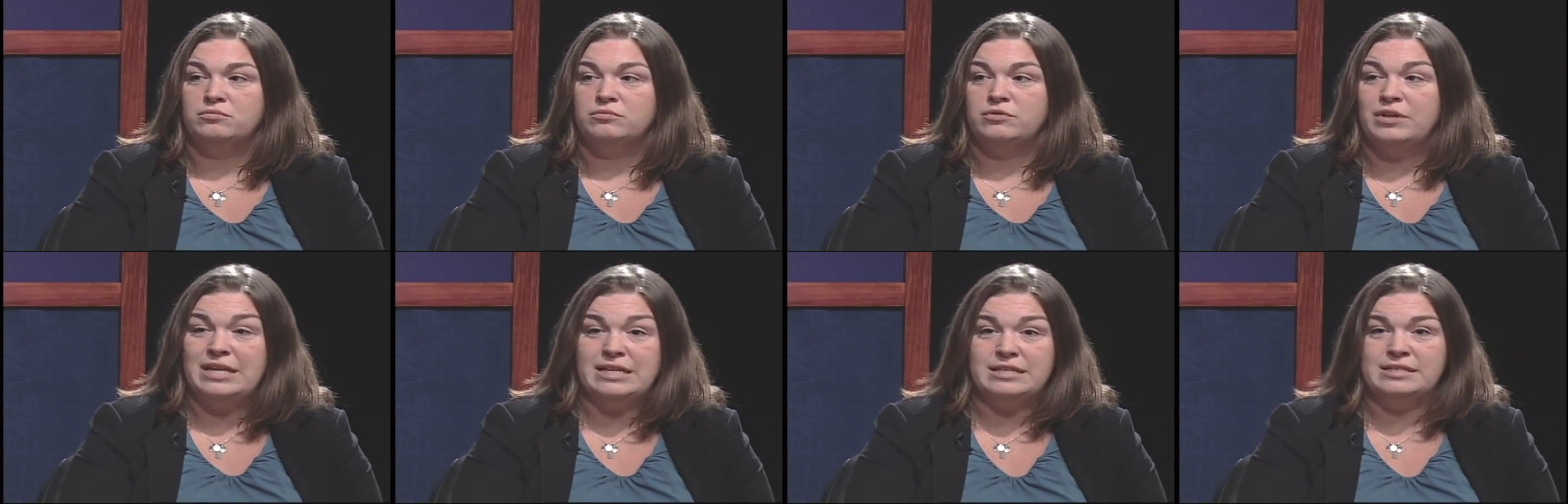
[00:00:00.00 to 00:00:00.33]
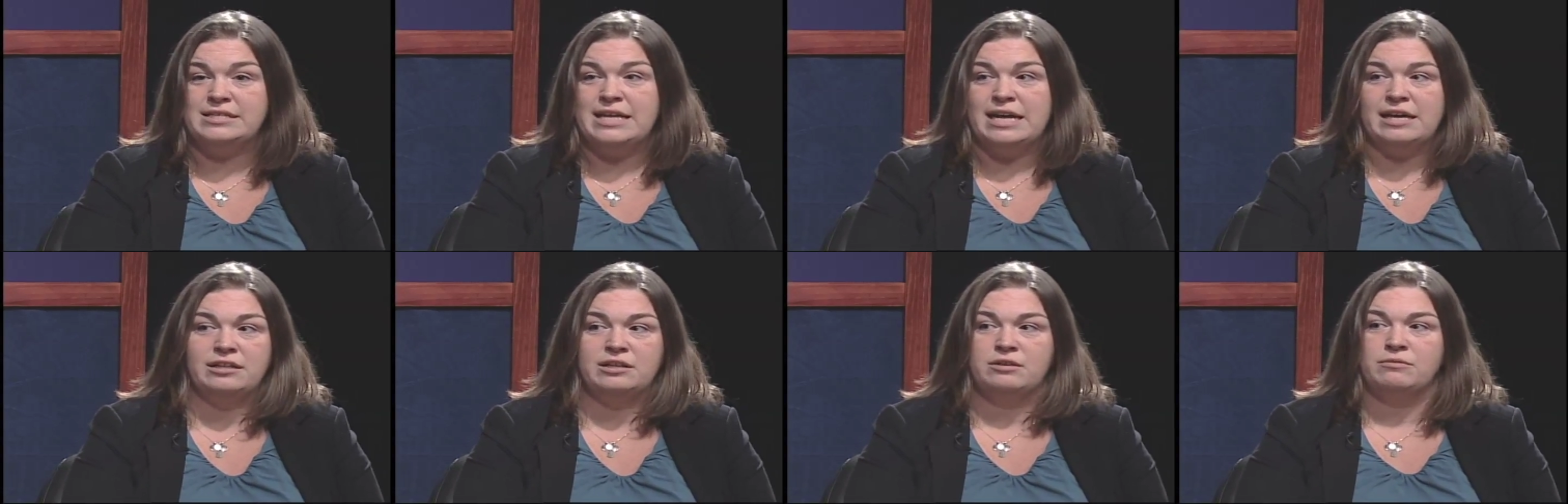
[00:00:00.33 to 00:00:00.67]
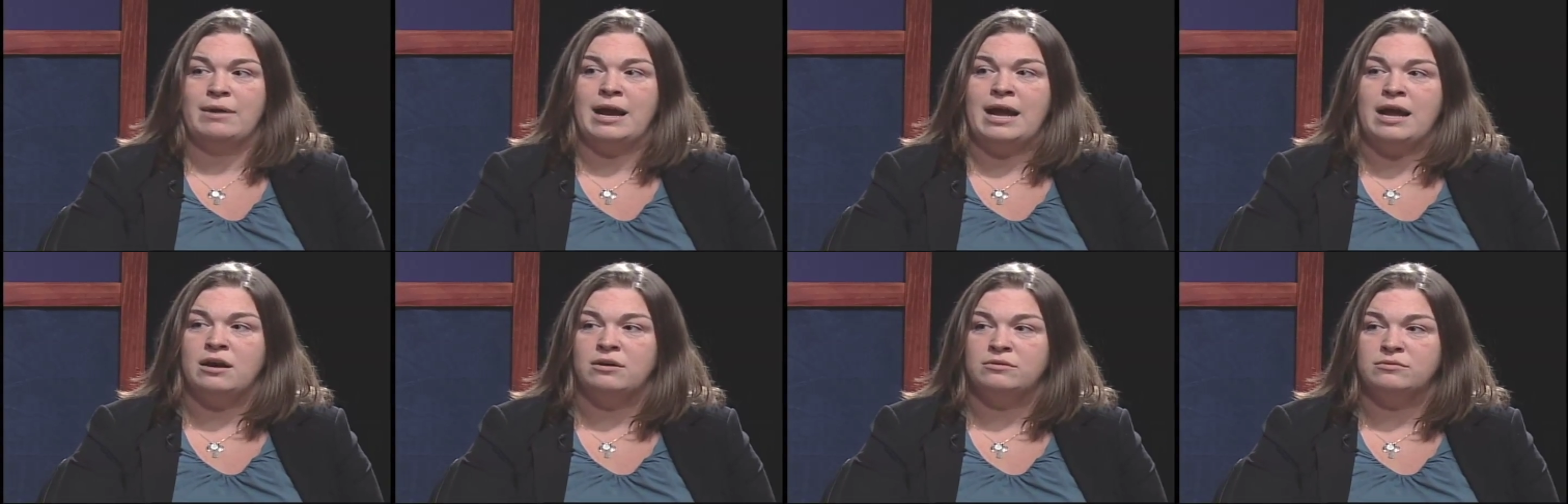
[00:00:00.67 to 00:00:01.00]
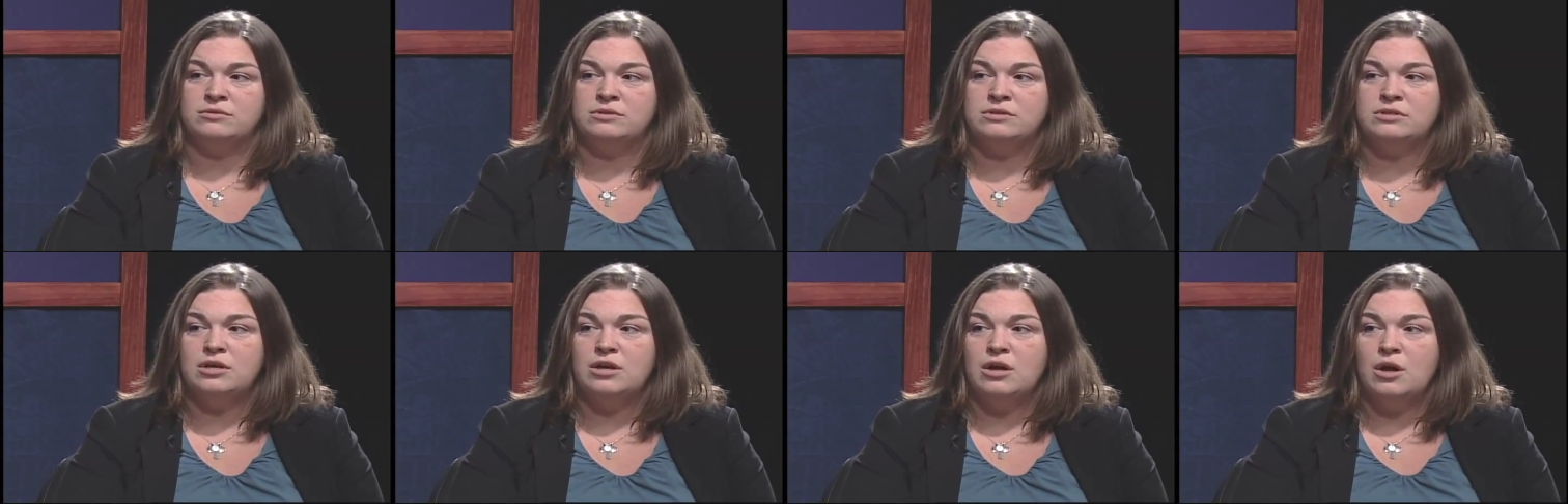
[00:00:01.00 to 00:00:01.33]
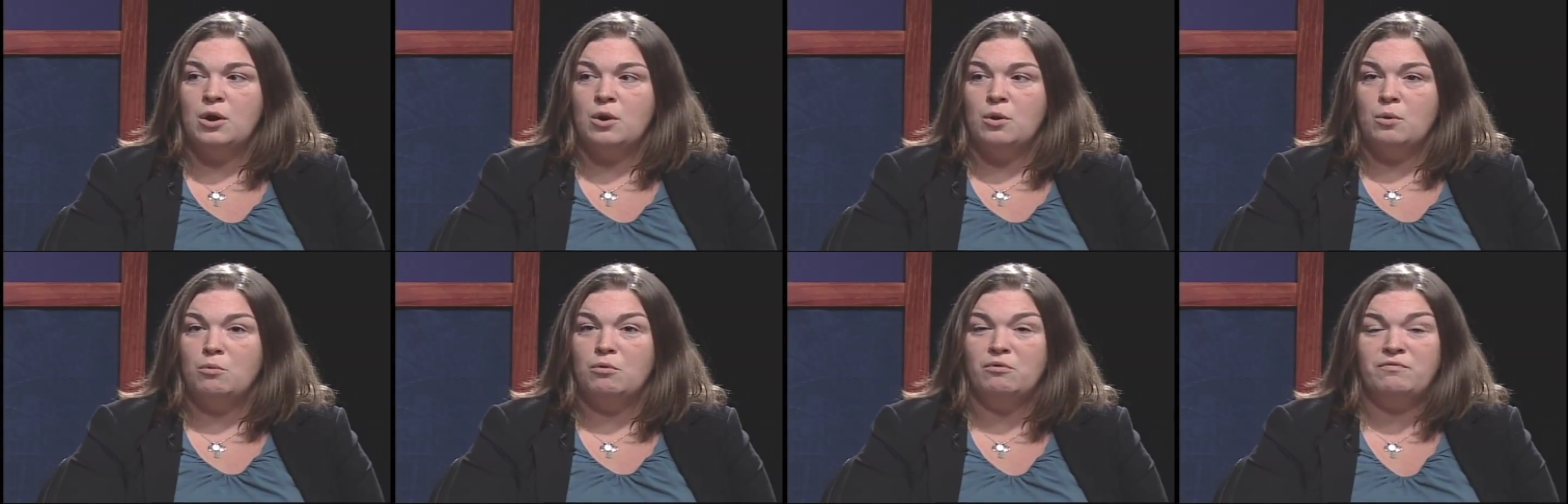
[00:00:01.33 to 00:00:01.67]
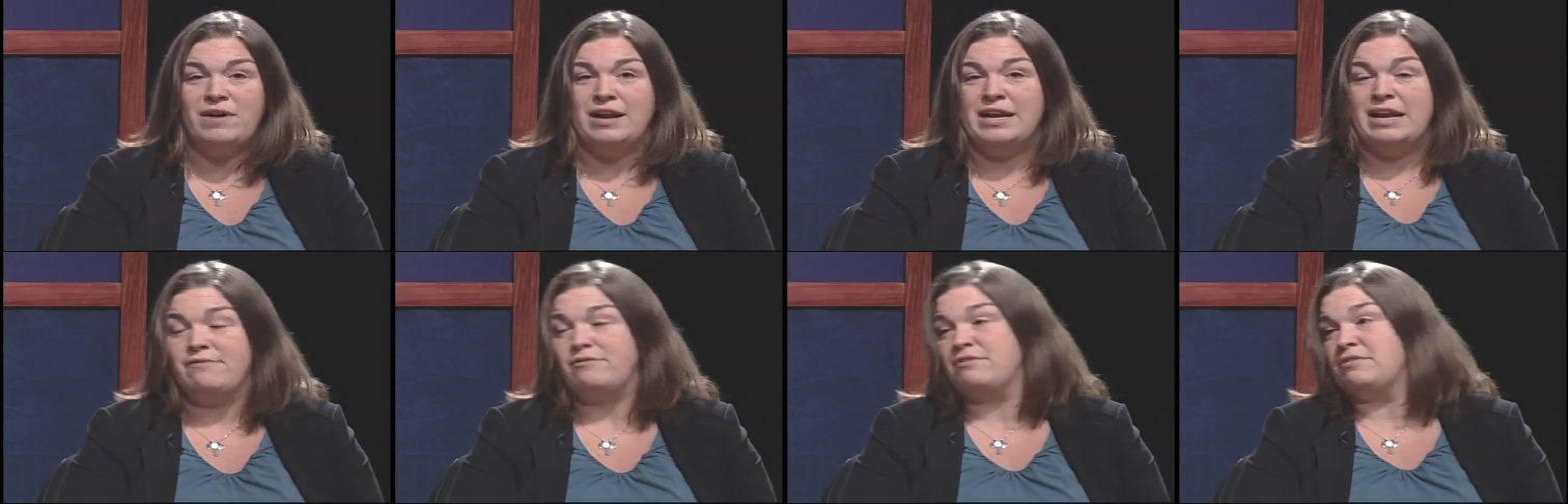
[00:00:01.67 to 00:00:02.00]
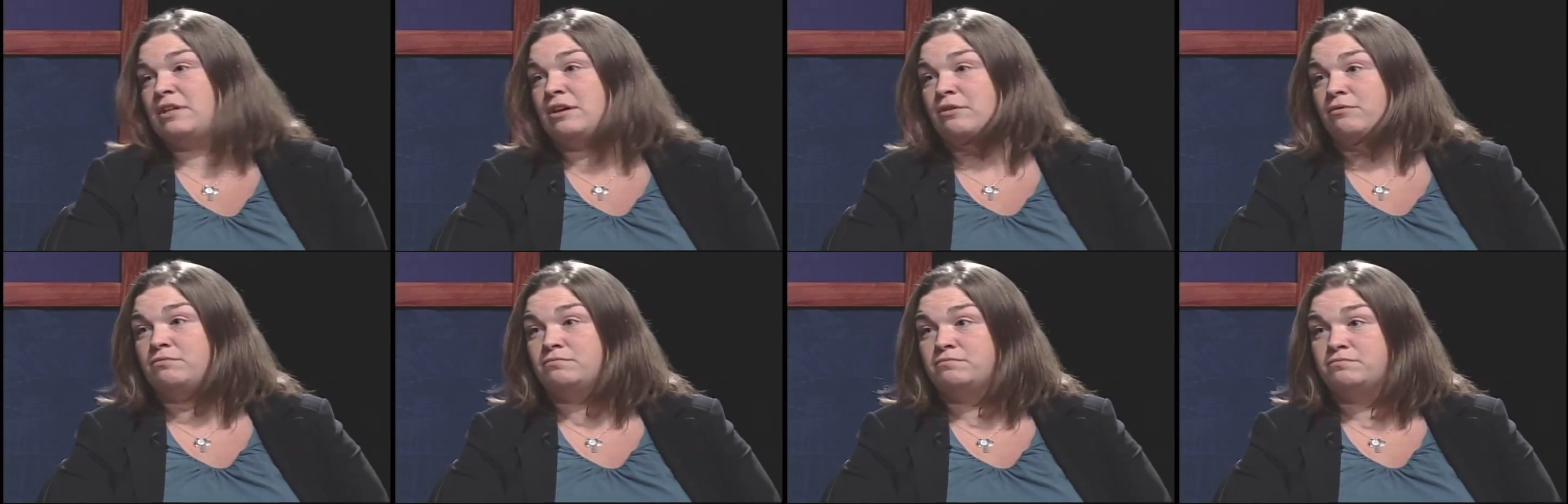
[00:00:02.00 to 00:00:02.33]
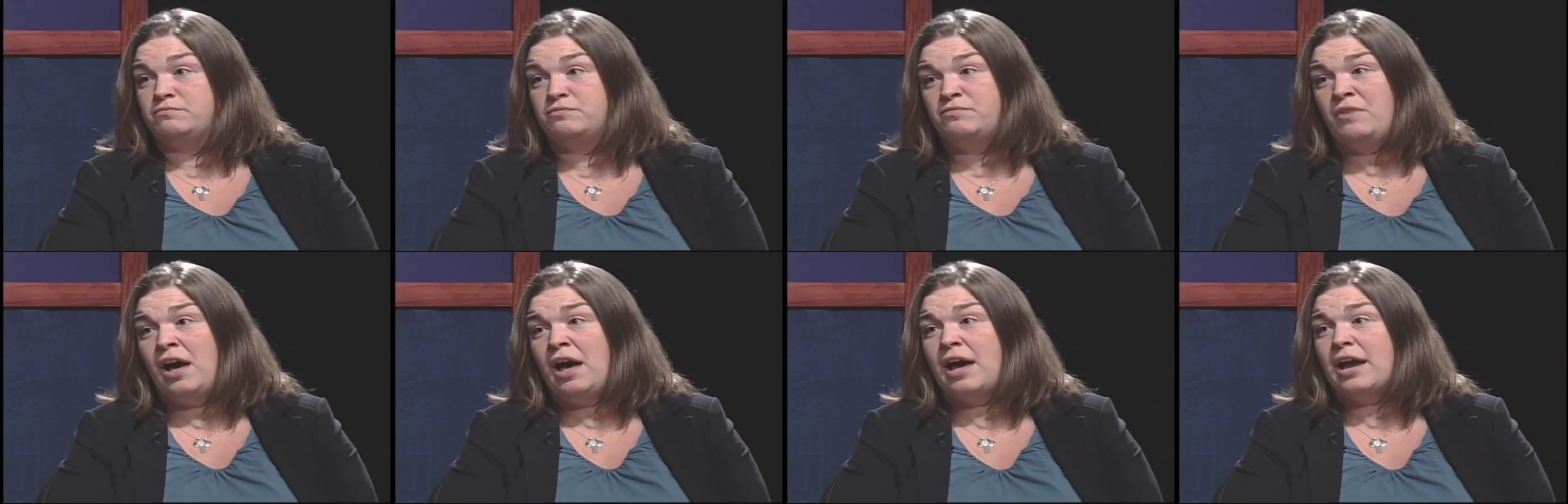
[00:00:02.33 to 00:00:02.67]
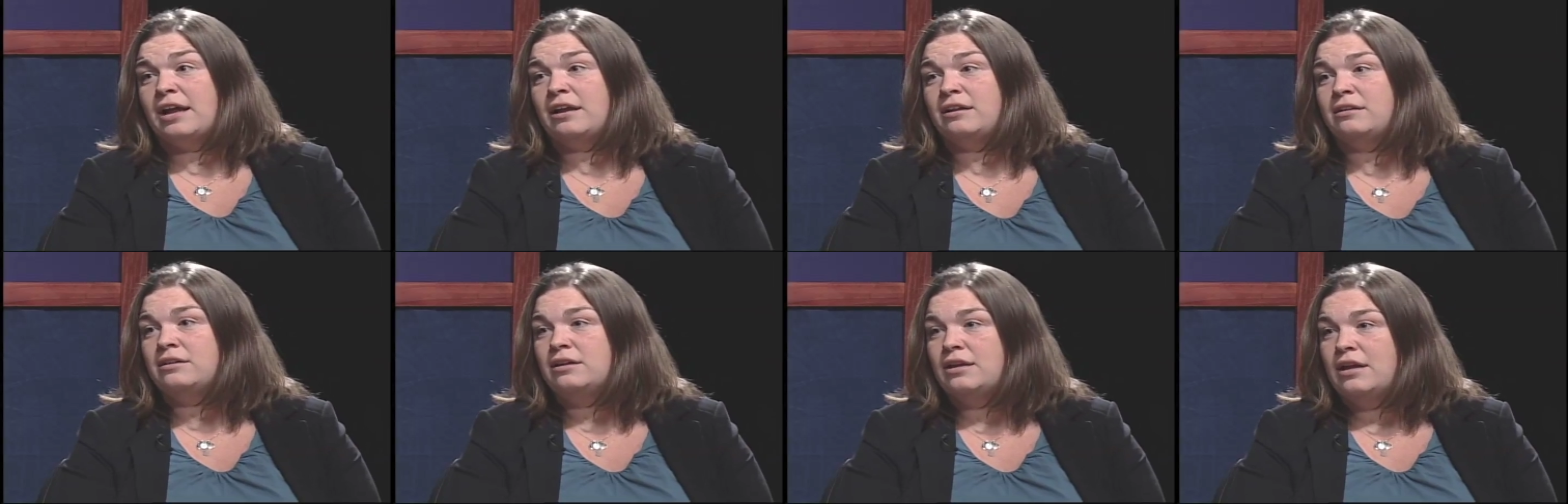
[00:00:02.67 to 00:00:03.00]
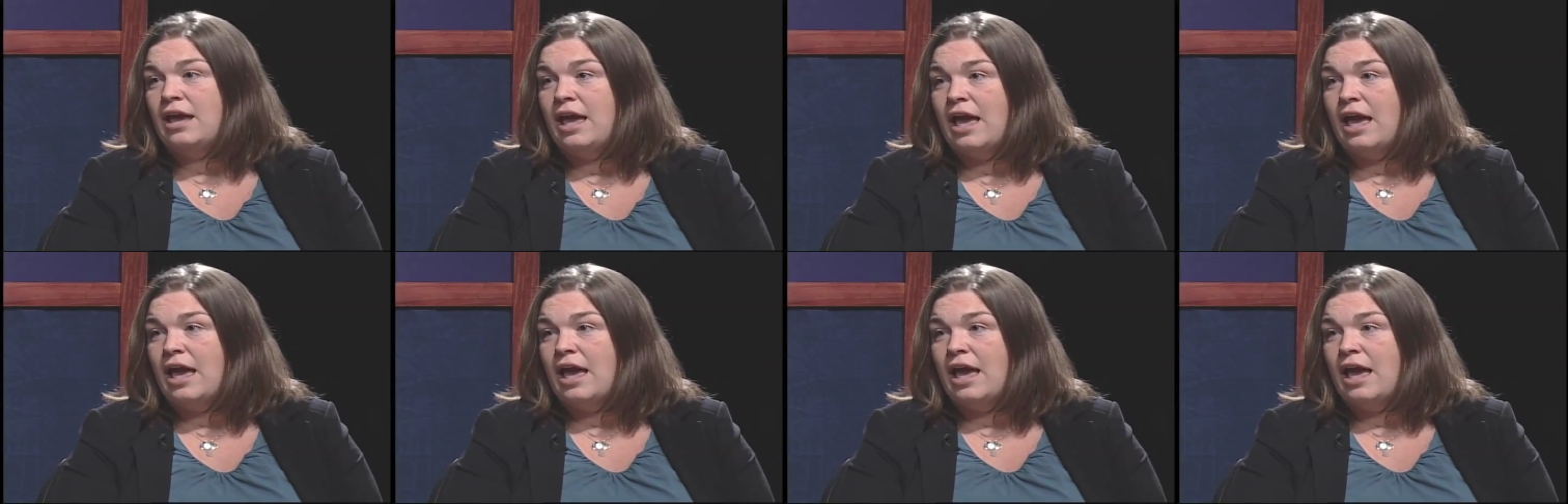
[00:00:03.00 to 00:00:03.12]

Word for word: his daily rounds will find everything fine.